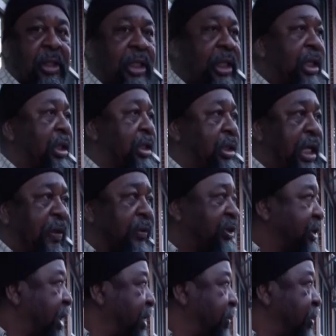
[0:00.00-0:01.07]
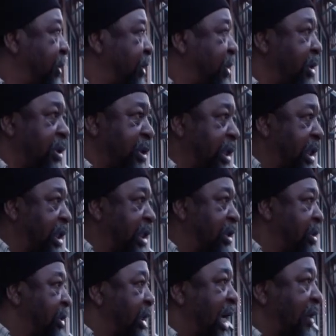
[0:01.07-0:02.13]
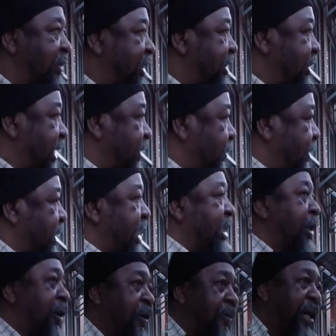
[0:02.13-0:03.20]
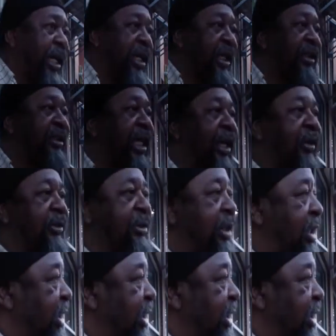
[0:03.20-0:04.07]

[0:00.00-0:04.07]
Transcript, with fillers: And they would sleep with her. Then after he sleep with her, he go on back in his house,